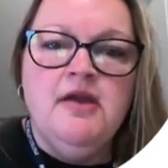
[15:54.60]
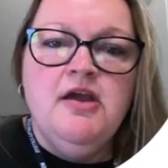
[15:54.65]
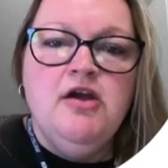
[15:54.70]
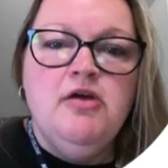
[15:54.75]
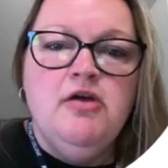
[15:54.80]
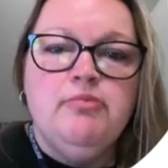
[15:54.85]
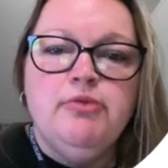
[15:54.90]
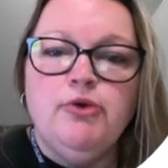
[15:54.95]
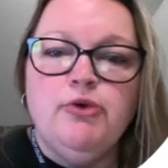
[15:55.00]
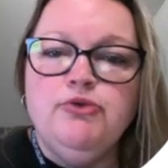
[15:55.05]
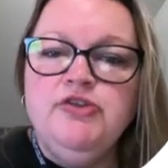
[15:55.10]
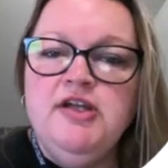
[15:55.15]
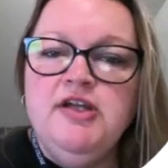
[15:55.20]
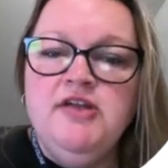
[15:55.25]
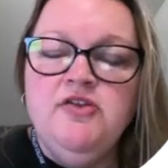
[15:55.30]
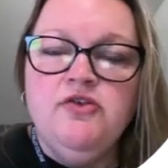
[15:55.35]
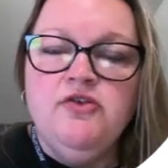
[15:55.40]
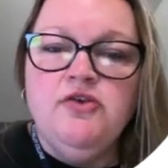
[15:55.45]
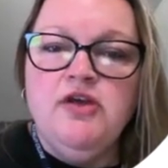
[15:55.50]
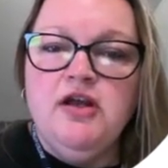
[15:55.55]

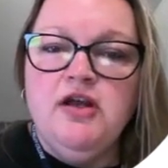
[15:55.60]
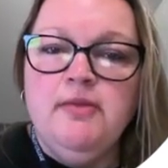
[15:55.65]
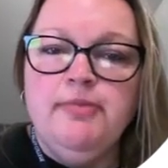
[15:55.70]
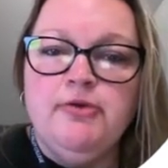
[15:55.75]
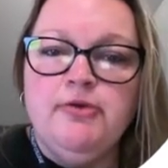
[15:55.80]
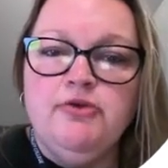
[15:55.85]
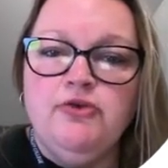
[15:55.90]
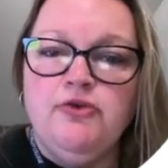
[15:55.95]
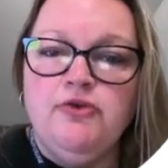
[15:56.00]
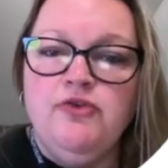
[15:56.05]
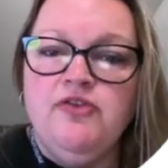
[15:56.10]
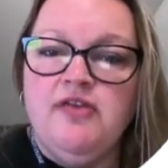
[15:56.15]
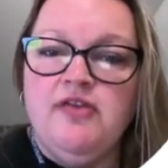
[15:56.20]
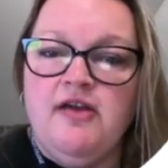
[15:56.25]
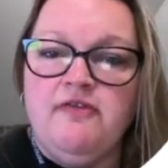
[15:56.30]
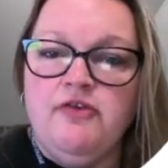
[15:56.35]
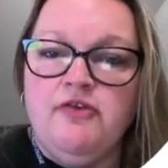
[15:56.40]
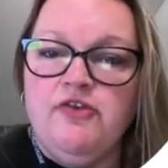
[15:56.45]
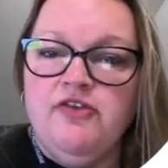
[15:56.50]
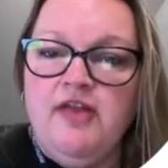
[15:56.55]
proteins are going to produce
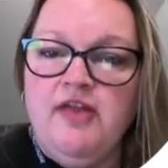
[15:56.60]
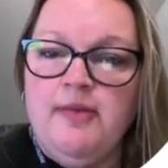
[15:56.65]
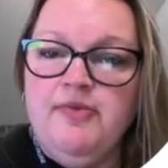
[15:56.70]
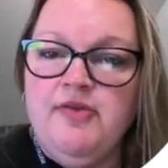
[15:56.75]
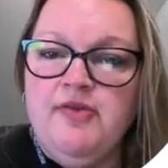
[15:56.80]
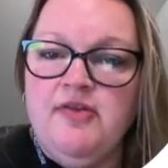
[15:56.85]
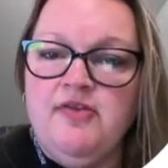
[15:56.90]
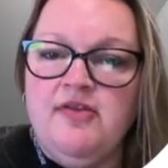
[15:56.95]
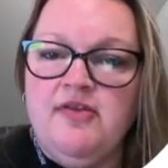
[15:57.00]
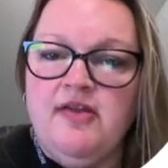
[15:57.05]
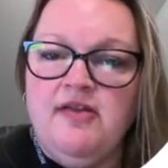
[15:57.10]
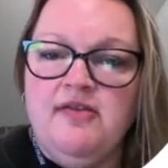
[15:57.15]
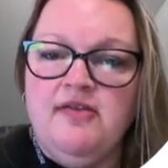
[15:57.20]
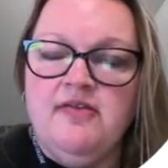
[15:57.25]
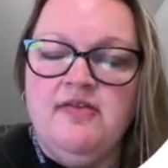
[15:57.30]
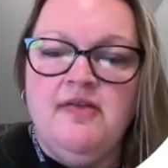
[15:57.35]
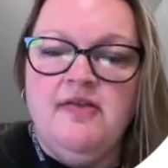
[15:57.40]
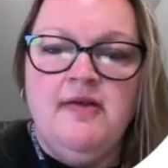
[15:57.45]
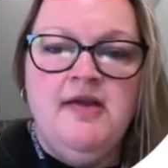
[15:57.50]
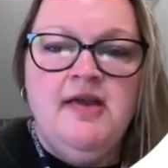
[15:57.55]
several
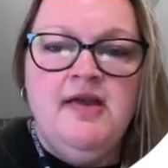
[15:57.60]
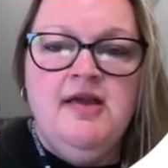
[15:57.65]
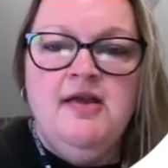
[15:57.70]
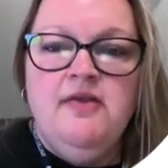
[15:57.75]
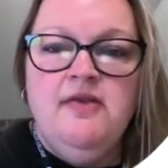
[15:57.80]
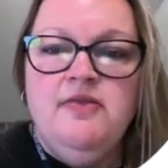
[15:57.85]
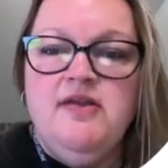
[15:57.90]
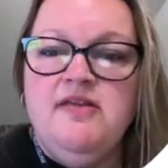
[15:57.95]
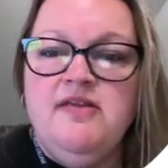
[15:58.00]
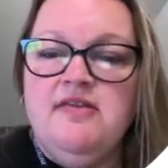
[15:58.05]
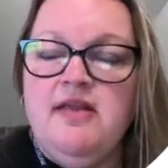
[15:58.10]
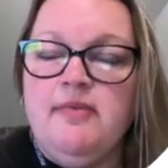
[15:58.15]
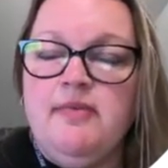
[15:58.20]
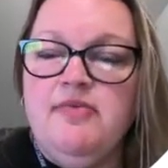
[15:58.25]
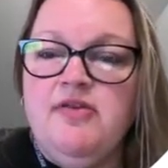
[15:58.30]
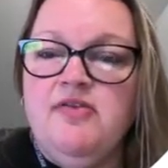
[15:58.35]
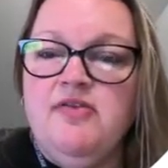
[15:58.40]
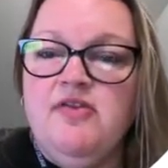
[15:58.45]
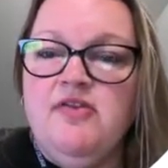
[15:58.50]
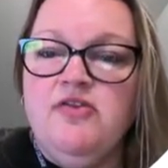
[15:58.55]
substances. These
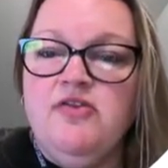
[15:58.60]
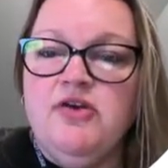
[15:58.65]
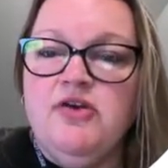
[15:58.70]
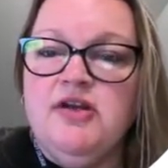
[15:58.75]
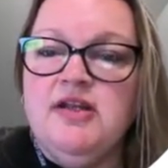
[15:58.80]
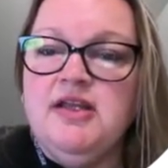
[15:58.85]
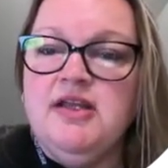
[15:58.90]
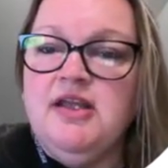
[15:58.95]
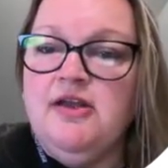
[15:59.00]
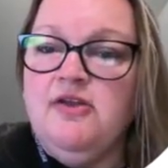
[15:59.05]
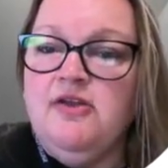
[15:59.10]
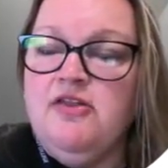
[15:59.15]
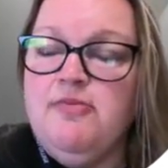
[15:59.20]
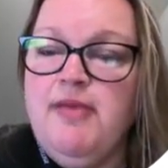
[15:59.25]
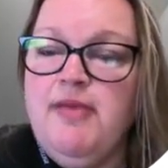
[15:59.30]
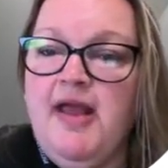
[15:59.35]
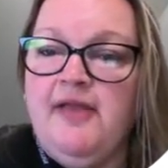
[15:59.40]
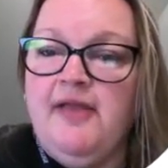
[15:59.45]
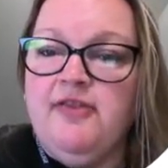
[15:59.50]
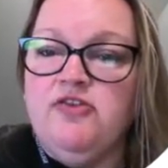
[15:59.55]
substances are going to kill the
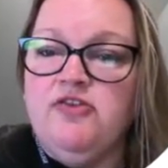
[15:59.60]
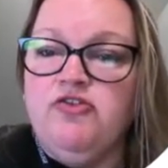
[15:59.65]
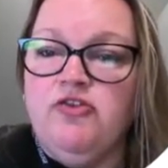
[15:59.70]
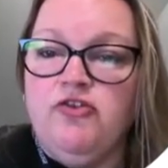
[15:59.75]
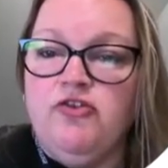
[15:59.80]
pathogens